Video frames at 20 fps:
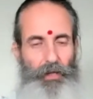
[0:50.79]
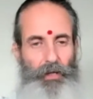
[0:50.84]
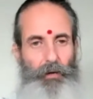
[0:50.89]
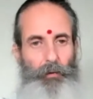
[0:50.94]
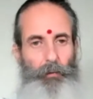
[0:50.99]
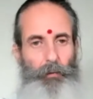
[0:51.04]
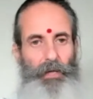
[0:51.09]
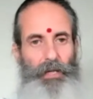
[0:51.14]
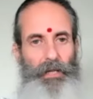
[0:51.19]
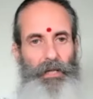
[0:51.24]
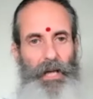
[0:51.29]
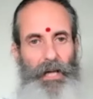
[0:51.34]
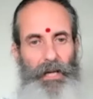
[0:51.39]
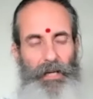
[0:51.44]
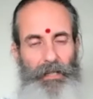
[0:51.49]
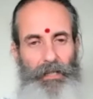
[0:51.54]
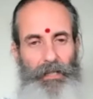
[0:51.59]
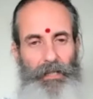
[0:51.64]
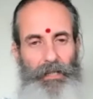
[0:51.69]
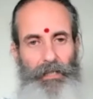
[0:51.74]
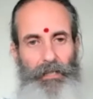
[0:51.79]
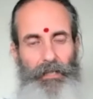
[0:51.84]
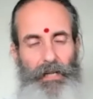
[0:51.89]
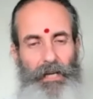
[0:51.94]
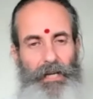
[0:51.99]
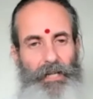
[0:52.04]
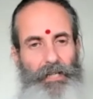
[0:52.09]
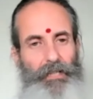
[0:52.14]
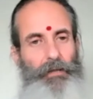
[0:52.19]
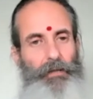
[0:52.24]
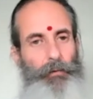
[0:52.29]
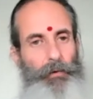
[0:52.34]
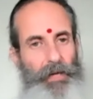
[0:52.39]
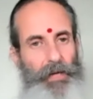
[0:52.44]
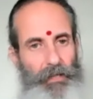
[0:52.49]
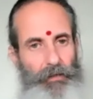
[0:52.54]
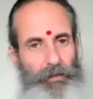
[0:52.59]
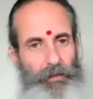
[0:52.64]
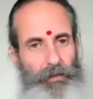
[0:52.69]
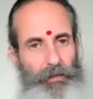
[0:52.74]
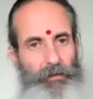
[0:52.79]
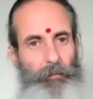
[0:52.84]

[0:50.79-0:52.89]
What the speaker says: creating a grid,